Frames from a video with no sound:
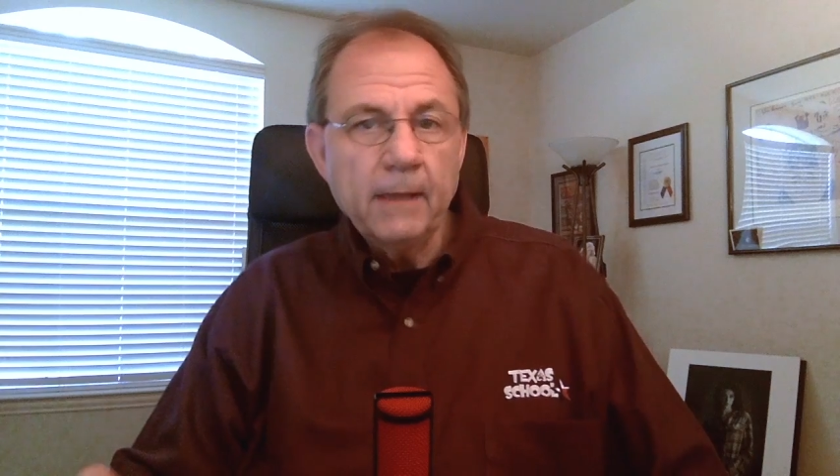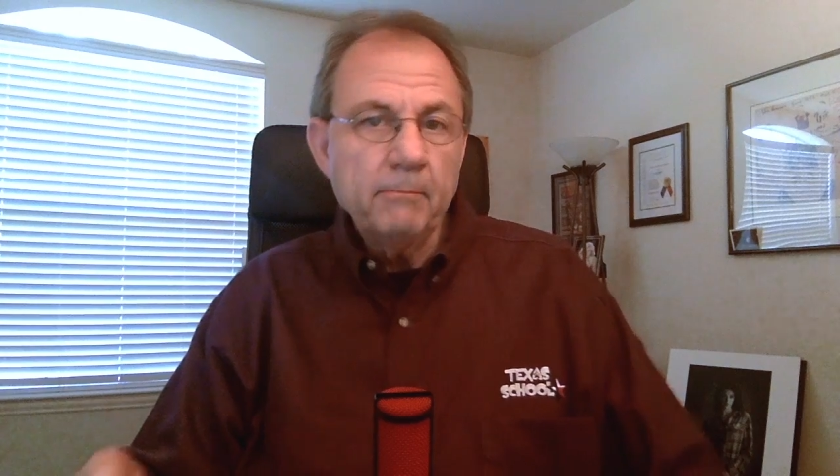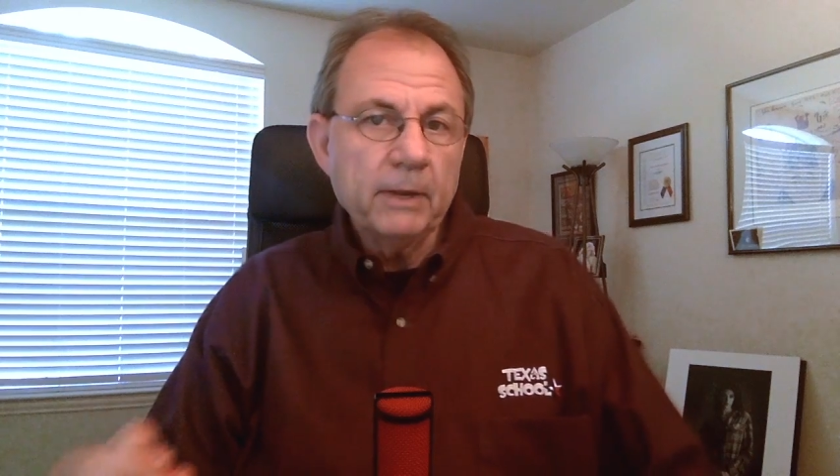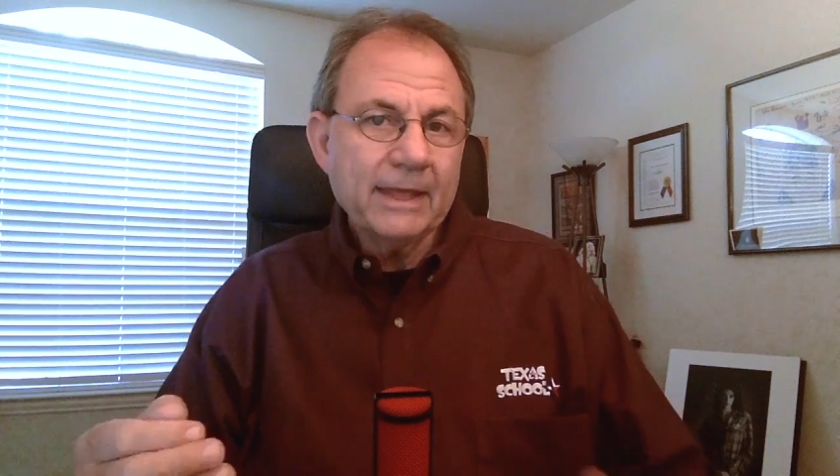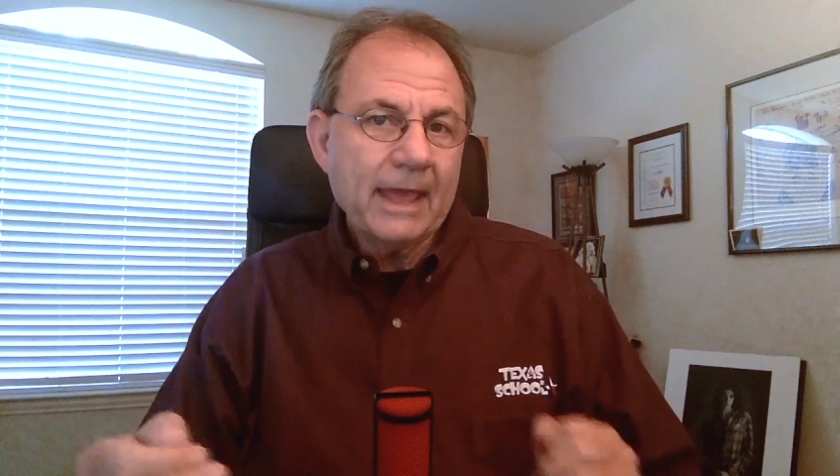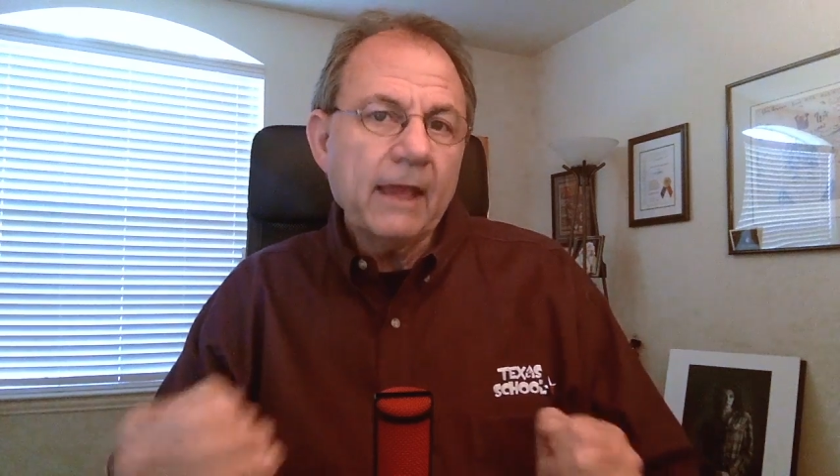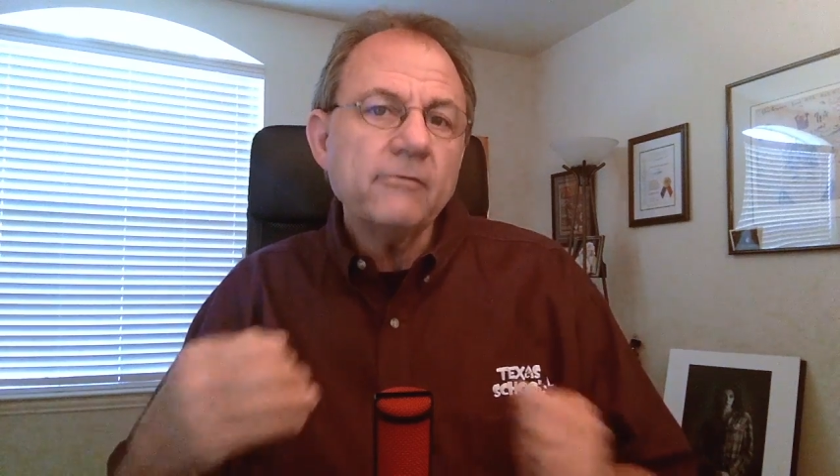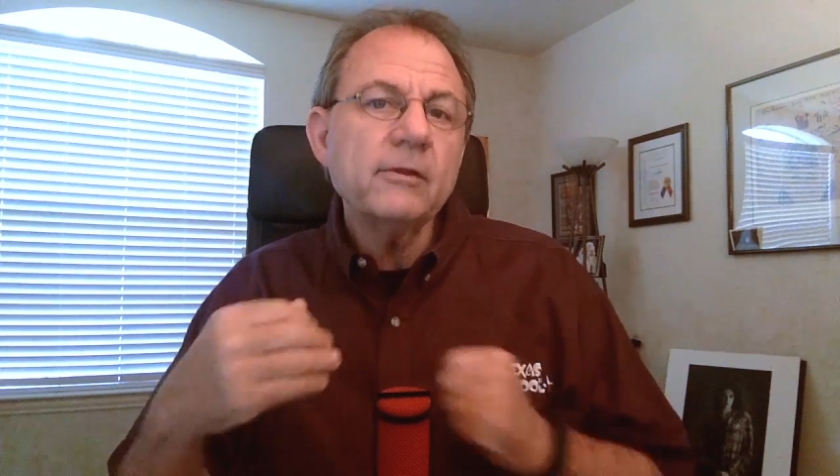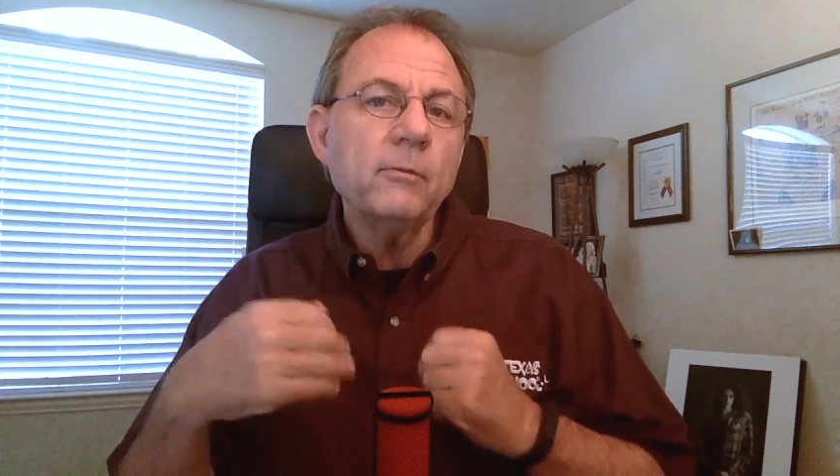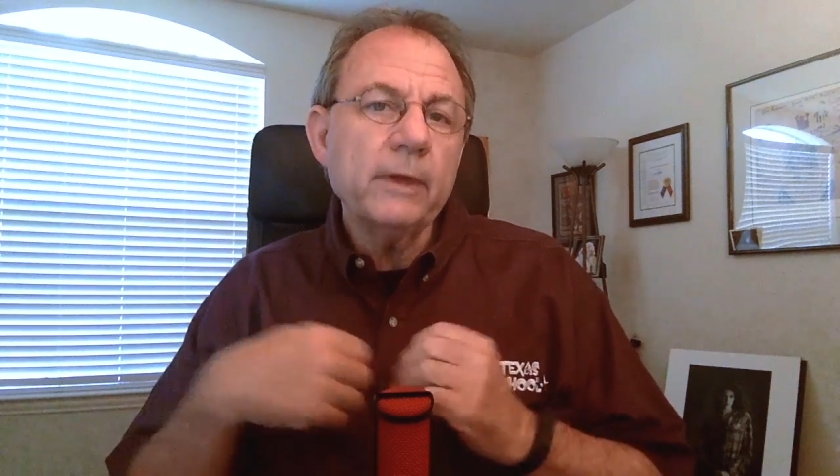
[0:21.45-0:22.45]
but
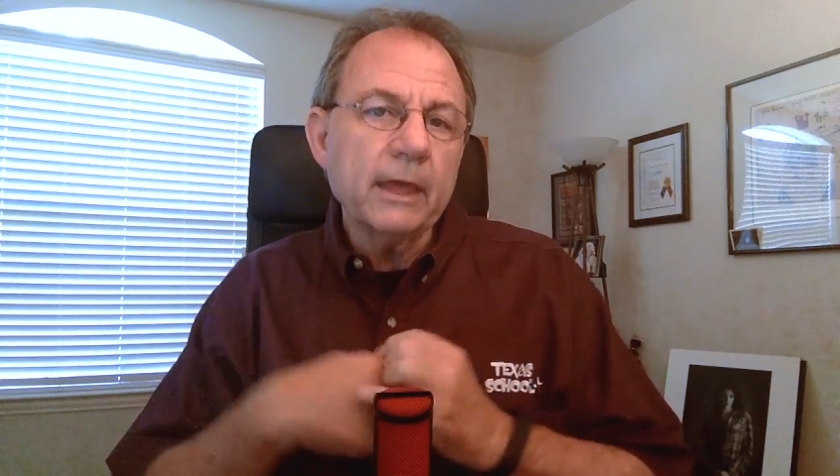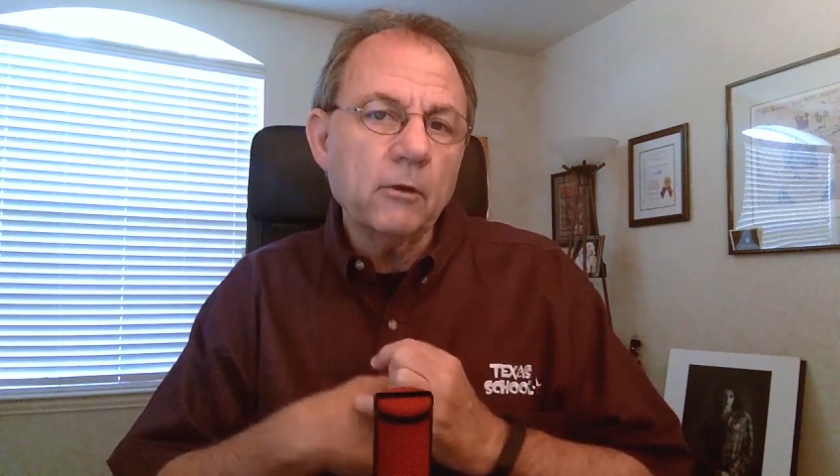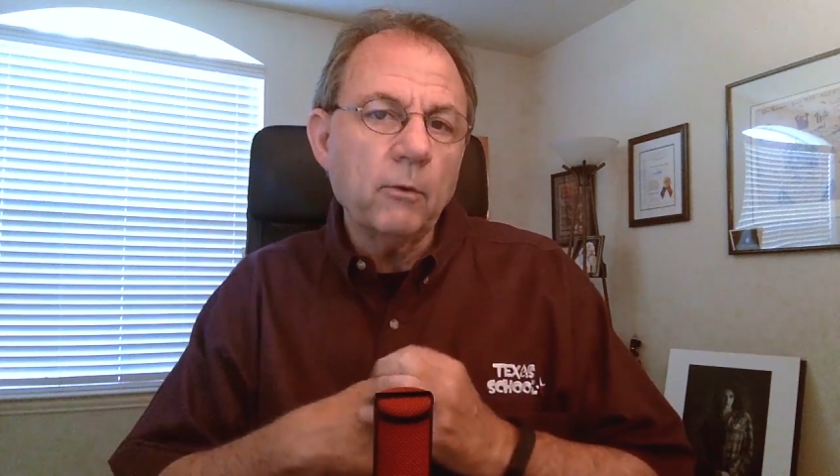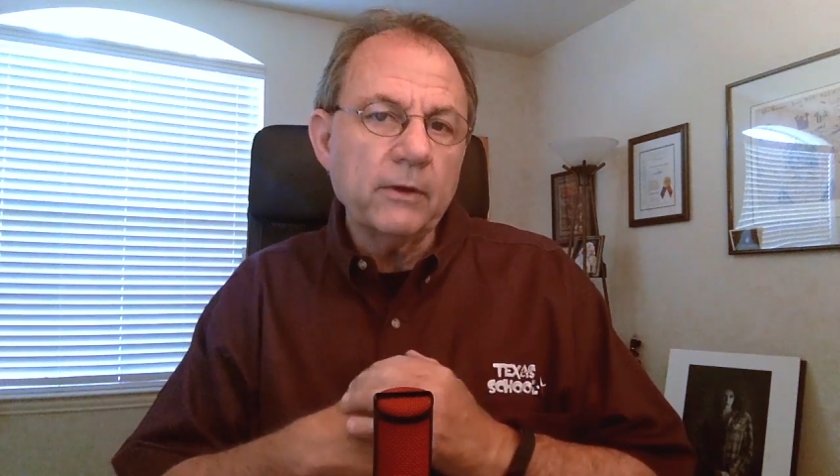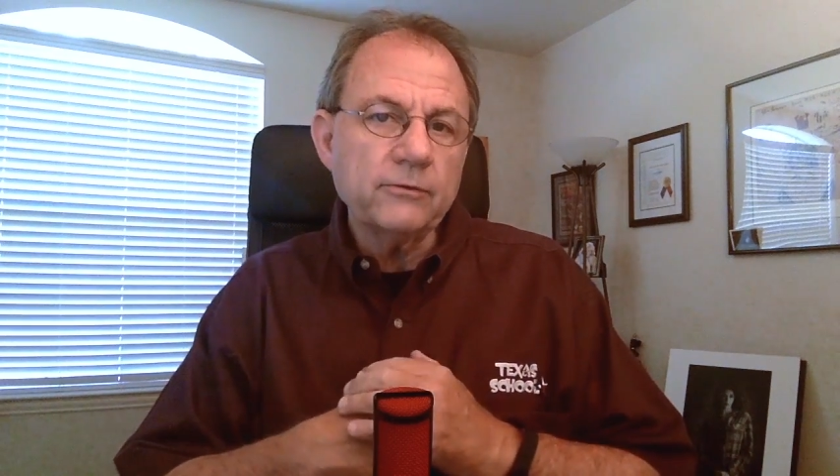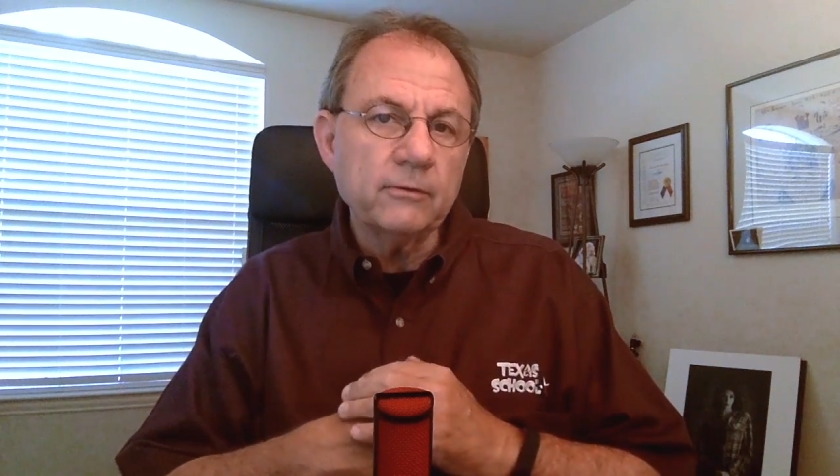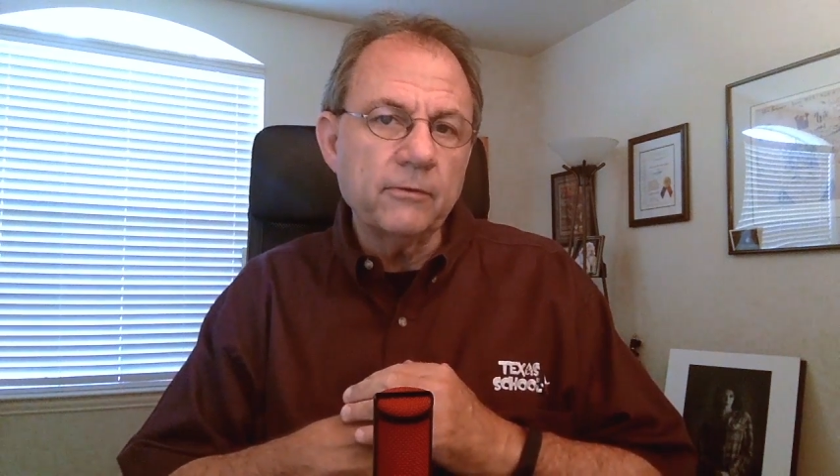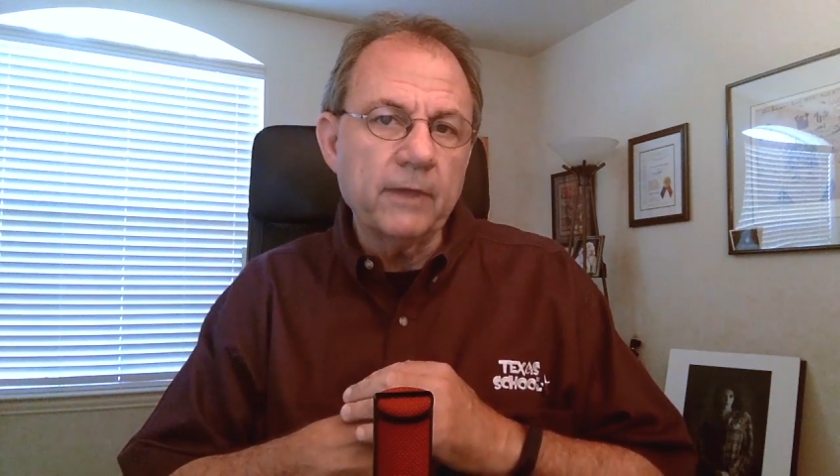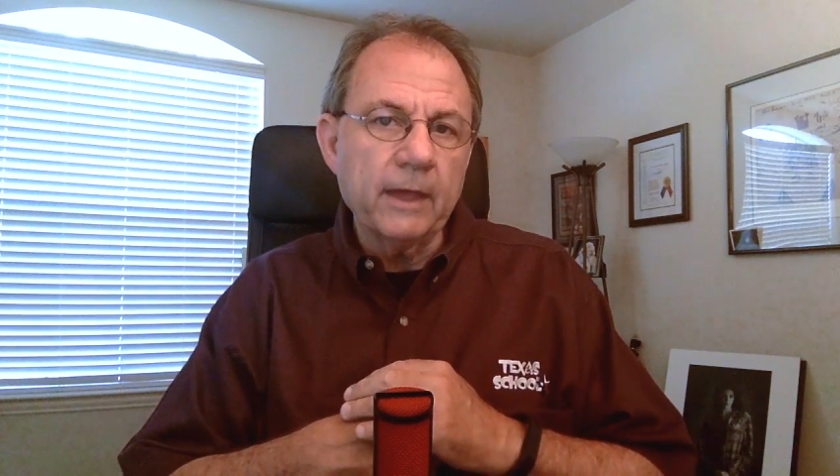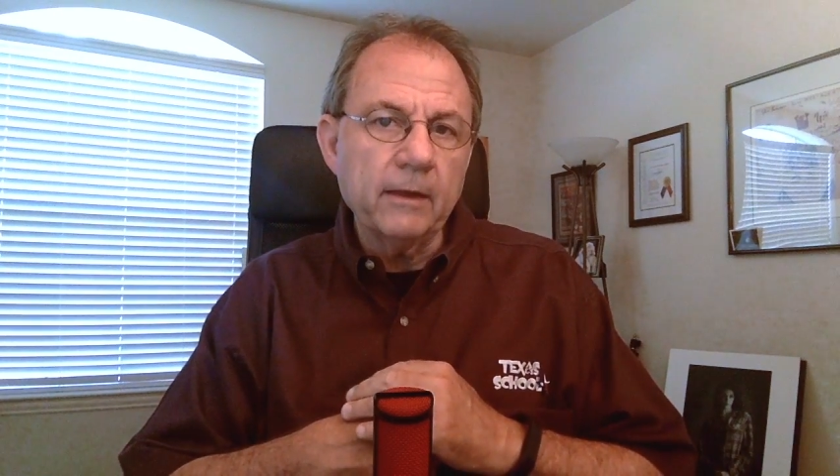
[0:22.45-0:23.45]
occasionally we get
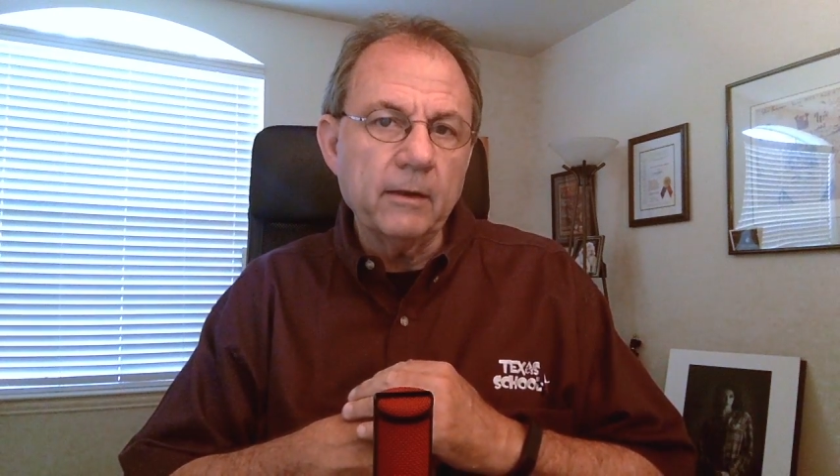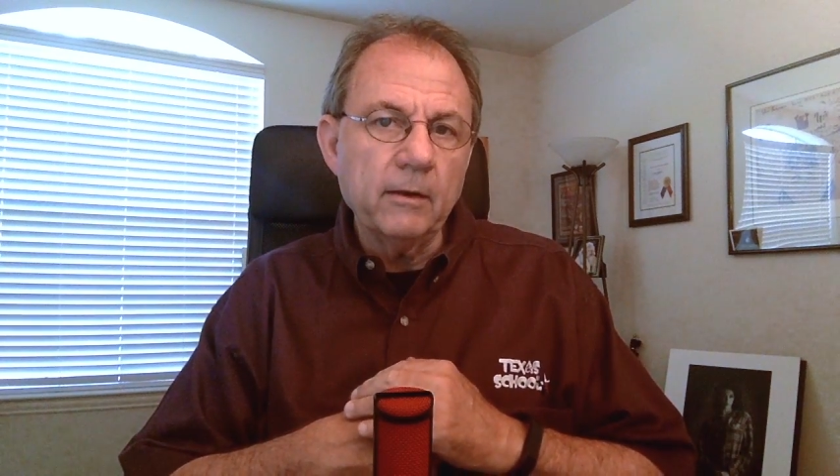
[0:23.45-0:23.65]
questions that